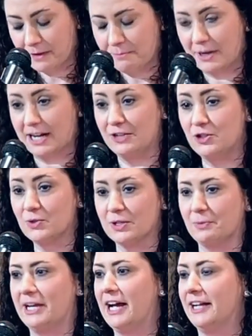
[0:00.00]
But I knew
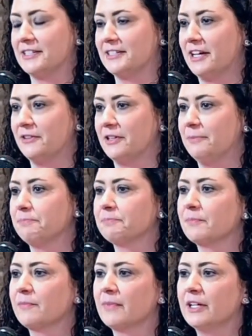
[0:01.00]
that we had to tell them.
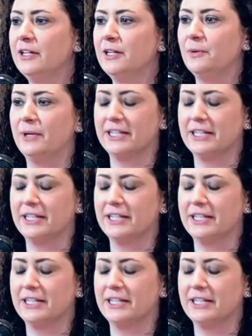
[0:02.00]
We